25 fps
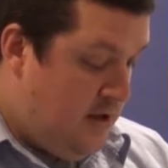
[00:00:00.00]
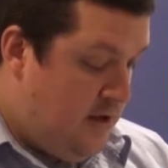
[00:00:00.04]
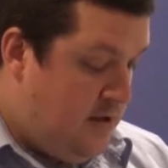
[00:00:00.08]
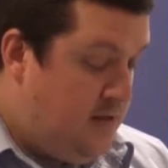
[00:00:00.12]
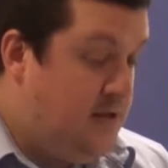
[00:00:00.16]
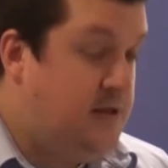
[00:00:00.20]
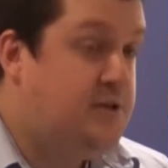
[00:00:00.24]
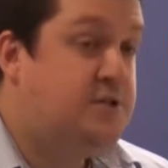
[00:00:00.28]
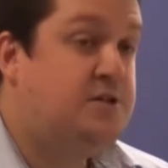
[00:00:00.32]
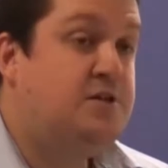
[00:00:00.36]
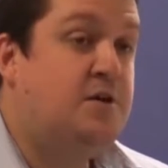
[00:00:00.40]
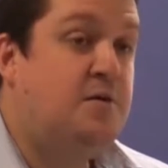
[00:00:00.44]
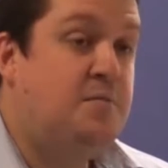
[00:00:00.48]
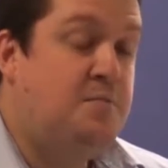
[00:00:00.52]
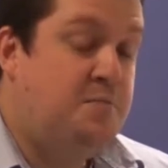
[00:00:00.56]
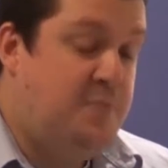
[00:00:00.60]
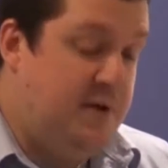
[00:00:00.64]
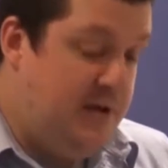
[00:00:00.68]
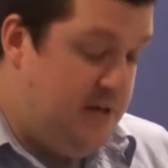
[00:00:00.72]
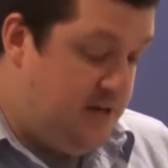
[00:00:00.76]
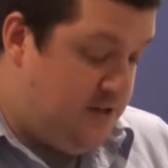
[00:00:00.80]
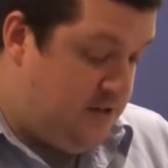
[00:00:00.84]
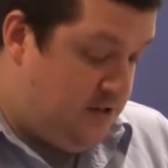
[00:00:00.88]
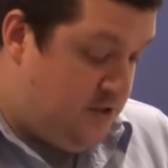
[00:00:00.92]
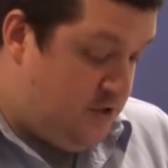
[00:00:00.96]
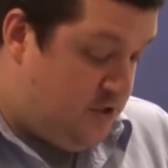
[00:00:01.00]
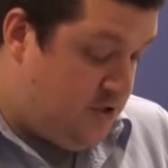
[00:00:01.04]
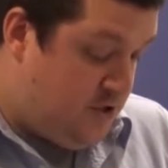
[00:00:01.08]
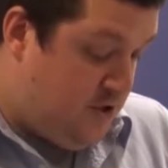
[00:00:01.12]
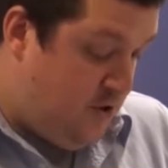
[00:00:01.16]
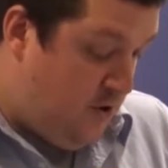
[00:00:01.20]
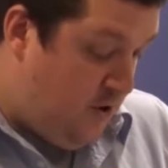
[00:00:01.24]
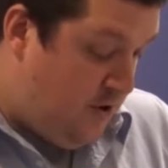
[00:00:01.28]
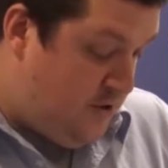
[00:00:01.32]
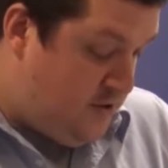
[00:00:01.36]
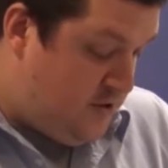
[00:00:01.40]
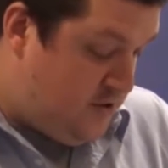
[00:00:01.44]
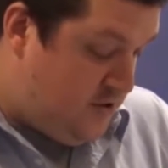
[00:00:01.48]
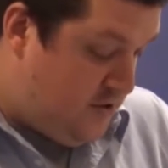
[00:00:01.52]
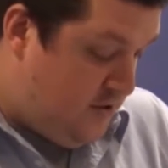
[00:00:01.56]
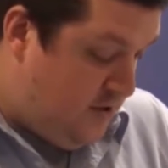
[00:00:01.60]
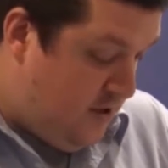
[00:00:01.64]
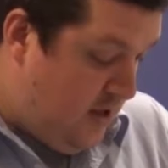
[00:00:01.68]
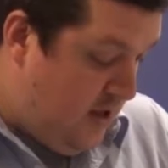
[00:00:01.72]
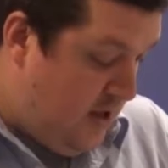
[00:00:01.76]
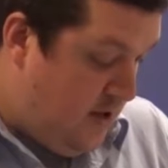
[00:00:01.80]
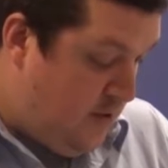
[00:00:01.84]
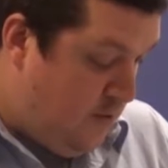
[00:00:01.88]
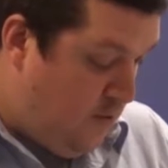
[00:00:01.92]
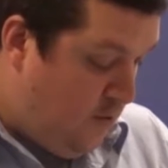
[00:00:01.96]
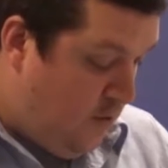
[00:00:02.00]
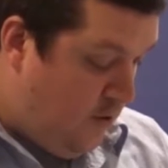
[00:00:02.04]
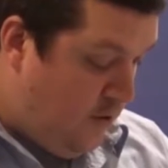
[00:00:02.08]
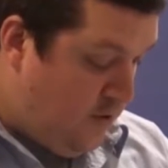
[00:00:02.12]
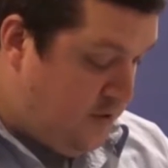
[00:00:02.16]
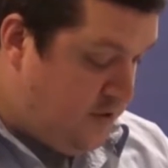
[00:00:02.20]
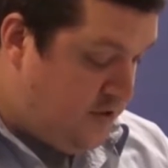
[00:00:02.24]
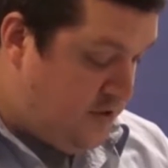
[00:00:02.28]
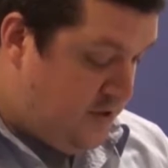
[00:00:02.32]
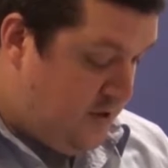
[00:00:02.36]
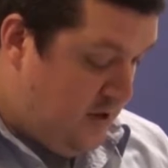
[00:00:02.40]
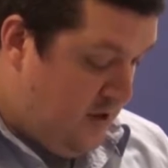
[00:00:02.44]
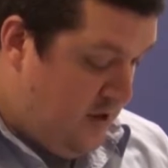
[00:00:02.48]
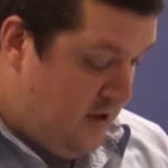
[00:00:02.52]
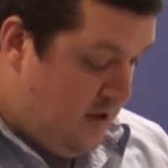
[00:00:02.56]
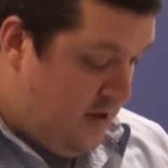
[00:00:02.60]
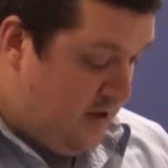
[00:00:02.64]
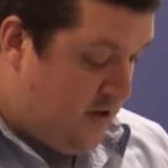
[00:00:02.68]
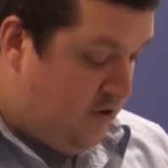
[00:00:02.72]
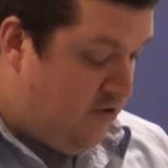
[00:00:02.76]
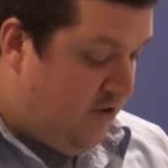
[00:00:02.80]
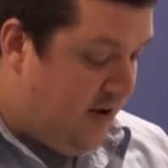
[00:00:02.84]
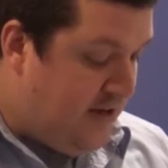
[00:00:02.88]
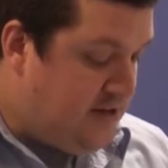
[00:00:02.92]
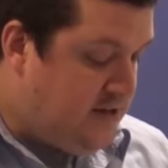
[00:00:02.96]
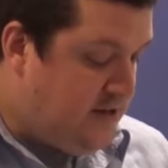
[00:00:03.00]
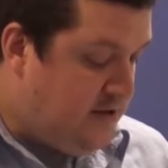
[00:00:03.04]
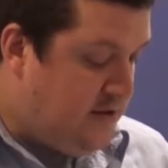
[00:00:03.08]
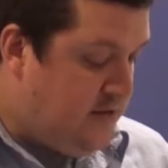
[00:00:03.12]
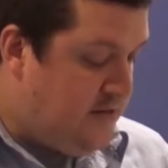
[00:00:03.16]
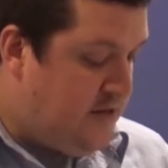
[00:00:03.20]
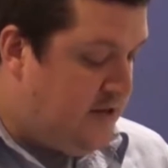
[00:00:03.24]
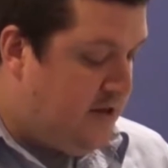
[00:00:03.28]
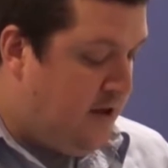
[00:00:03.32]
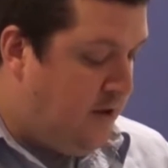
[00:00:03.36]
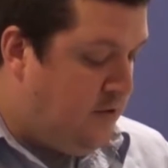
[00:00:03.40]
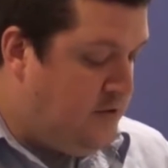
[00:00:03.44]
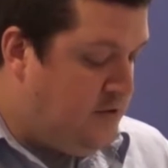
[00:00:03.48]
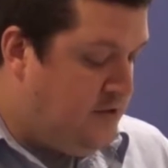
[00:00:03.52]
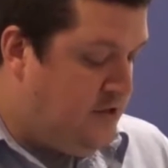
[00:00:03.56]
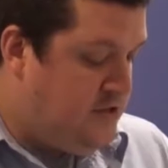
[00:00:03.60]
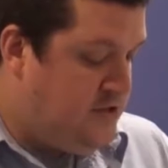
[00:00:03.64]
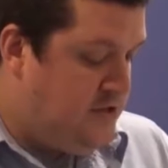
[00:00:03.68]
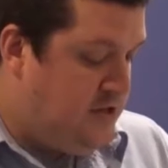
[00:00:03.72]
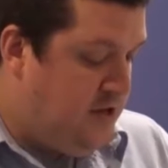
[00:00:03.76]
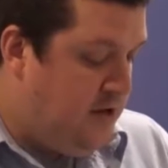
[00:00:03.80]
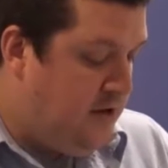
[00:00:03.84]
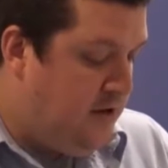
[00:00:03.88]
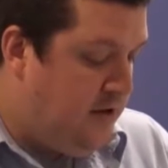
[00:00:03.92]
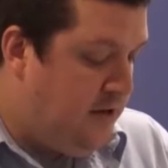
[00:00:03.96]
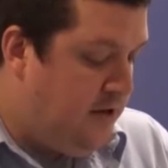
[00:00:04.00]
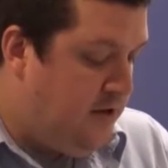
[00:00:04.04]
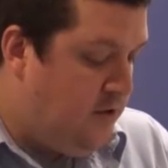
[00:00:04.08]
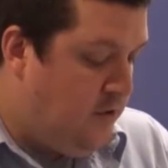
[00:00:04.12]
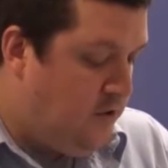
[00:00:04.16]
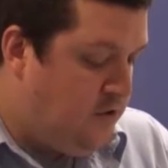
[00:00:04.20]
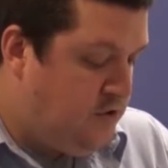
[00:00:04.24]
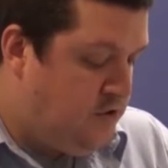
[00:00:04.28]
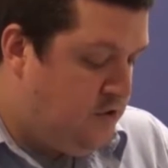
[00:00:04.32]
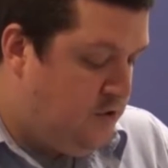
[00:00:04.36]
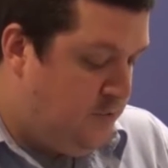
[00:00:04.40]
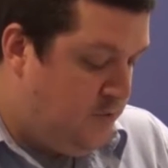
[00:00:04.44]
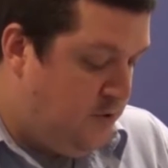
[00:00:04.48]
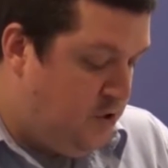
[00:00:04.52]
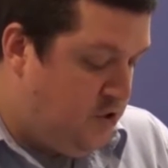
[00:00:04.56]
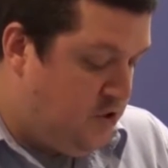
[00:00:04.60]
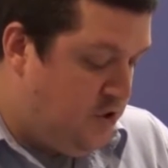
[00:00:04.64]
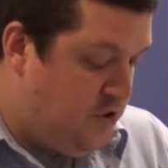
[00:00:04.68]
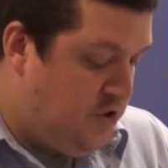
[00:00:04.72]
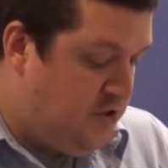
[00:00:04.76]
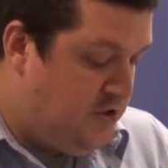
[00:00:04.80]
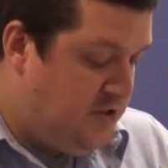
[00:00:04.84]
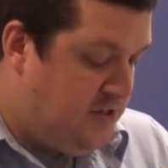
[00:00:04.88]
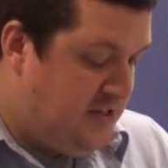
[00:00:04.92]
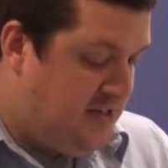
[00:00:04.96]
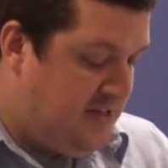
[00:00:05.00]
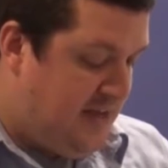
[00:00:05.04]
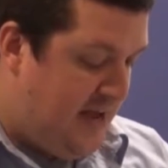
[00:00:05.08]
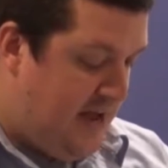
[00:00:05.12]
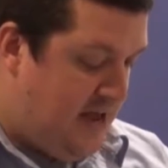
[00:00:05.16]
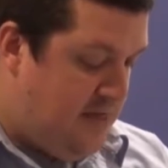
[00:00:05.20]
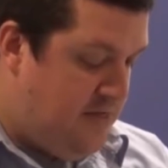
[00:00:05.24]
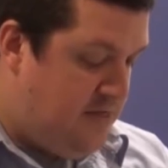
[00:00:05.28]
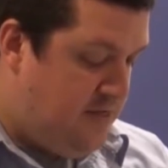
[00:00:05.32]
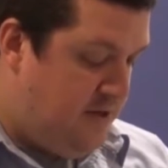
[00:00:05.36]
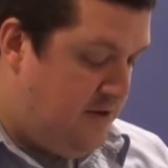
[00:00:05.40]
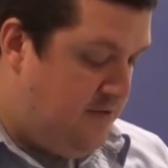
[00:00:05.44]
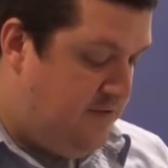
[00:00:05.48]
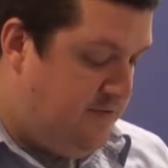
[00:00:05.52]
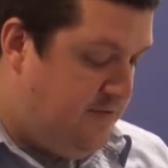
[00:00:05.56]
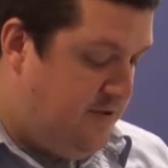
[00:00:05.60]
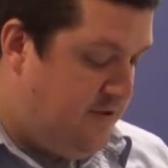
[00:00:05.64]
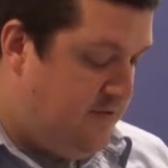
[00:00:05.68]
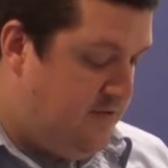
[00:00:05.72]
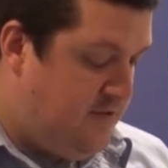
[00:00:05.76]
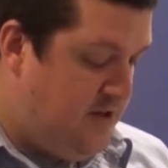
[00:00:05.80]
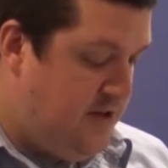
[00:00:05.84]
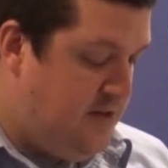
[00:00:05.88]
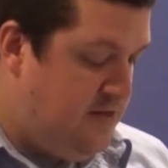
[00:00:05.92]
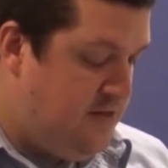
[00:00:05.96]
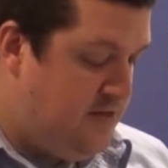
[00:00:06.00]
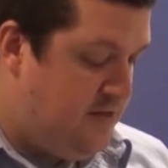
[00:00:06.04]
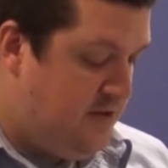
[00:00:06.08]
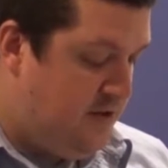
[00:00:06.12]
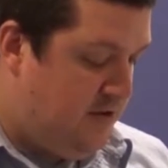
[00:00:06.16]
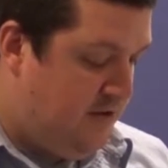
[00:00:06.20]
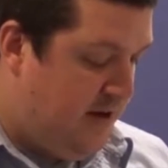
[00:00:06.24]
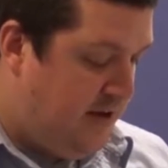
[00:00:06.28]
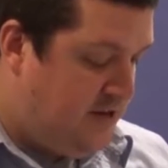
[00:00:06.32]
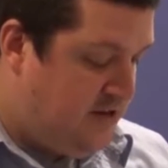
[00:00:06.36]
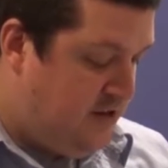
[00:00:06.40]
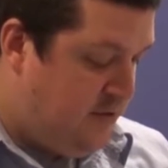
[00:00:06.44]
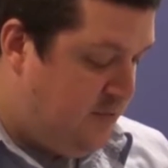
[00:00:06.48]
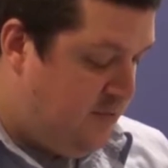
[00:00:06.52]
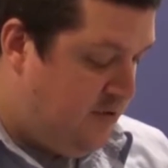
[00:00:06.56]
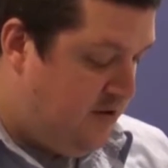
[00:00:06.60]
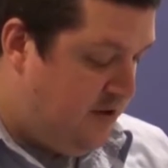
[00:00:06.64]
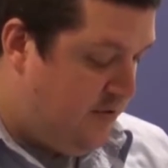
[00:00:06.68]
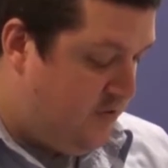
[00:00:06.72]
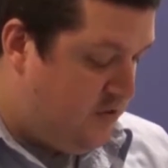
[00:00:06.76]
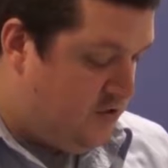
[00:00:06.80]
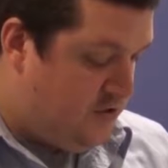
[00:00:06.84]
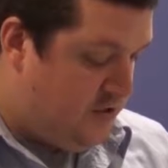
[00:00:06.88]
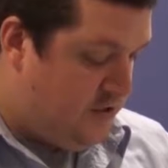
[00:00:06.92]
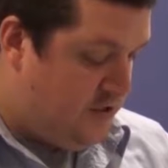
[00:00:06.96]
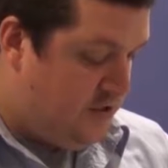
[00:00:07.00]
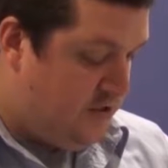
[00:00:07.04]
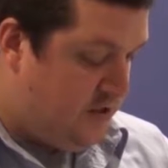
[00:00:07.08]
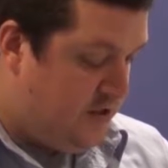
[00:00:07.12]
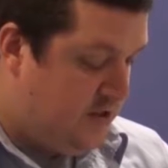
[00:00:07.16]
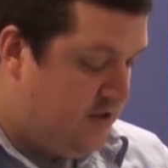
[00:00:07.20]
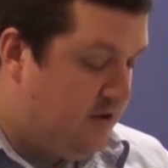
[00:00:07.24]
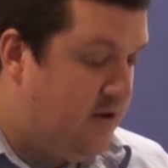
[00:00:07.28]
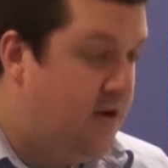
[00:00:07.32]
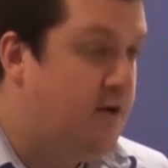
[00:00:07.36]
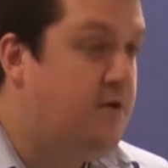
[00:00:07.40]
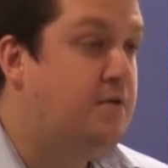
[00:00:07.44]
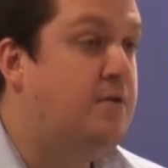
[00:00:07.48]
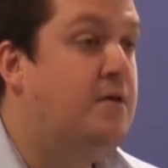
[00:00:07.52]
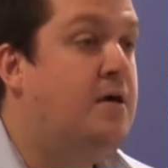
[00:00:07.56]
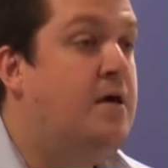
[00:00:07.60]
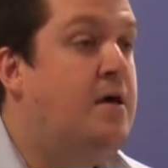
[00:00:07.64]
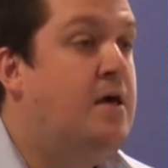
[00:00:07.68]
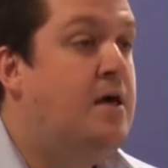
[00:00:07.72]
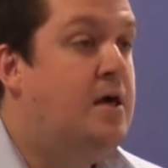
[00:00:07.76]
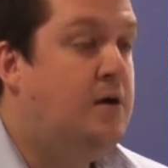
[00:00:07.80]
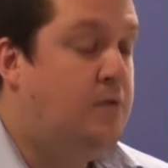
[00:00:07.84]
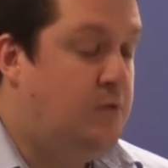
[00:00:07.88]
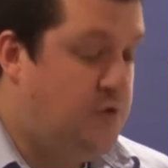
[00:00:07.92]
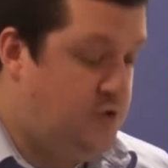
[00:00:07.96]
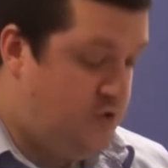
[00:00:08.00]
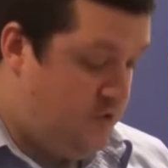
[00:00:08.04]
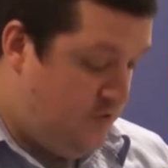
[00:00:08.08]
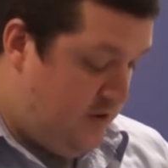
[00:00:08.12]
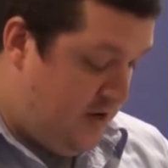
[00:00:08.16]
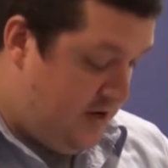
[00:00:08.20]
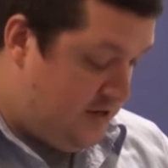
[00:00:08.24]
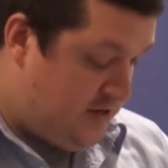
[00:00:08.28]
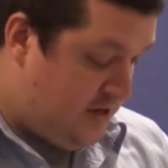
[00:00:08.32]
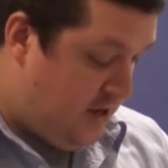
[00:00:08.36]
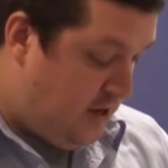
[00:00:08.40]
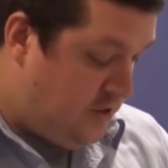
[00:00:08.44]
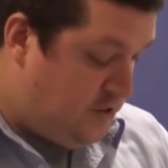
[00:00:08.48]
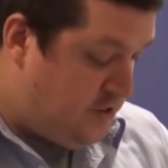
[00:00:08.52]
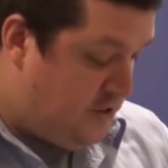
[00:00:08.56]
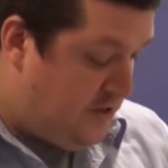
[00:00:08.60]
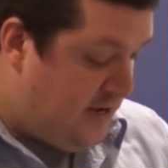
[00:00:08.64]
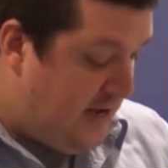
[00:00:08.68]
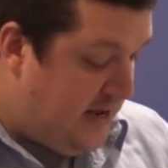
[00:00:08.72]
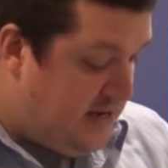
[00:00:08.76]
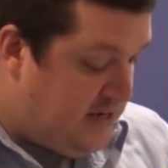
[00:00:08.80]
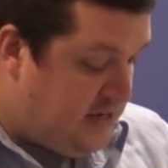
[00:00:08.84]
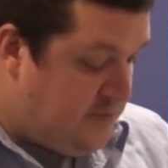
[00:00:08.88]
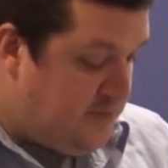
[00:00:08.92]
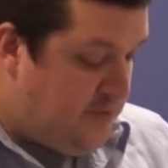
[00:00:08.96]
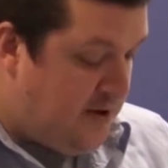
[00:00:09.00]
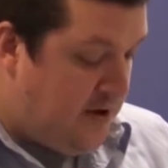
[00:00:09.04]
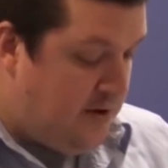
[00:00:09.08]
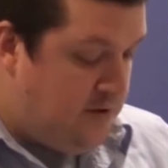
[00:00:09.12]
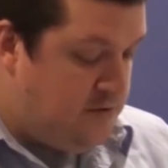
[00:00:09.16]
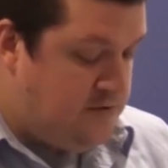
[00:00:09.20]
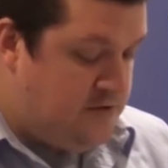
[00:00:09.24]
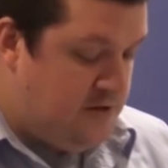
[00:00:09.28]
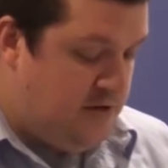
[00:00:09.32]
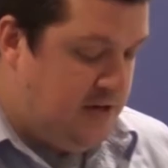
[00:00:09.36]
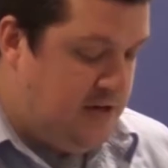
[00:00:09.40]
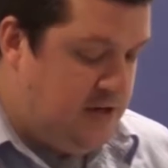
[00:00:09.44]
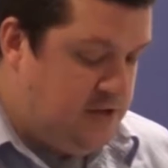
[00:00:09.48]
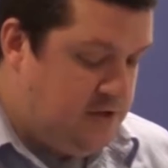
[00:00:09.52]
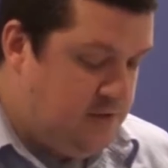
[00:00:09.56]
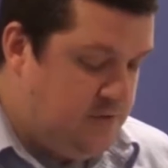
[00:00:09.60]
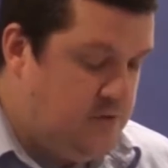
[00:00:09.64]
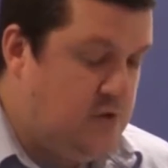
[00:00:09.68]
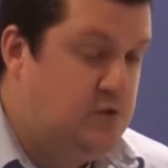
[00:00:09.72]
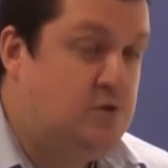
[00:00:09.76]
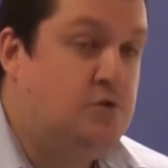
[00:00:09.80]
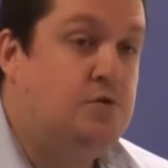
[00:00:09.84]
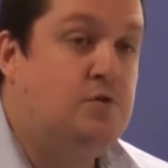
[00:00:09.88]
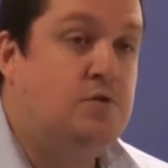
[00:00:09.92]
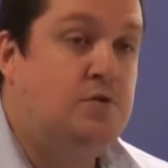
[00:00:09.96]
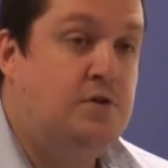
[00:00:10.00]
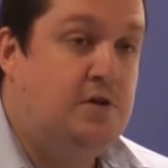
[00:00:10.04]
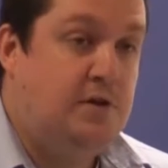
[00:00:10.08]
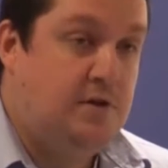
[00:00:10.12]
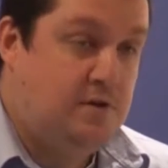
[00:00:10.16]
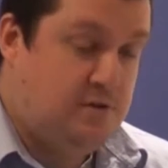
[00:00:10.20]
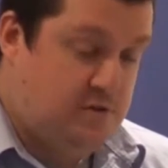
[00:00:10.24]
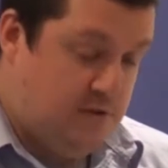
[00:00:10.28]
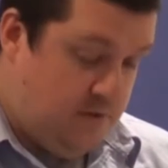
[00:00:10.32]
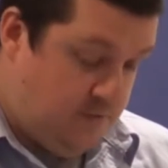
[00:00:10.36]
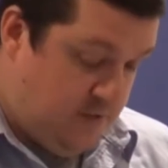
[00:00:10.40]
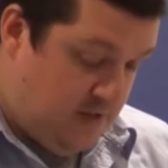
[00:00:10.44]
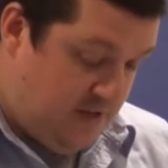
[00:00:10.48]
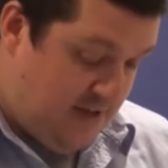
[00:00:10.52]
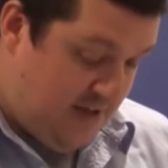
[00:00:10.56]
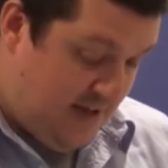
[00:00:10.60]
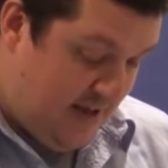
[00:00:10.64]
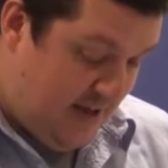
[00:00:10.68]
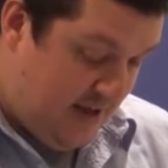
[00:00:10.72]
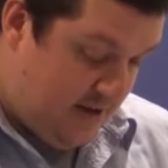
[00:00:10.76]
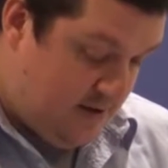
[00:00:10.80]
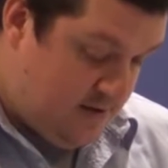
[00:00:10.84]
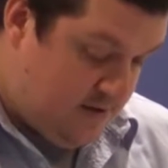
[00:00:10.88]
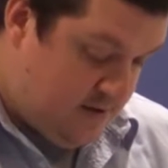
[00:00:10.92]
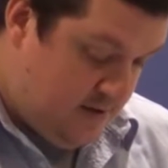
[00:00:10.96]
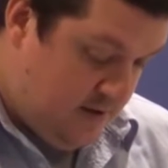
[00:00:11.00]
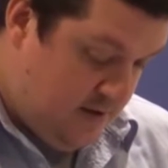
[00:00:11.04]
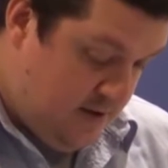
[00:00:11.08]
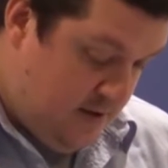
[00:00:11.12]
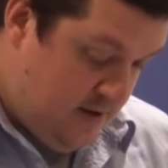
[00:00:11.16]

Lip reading: This sum paid to the Scots was greater than the county's yearly contribution to the 10th and 15th granted previously to the Crown, which raised £180 in each of the 2 years of the tax.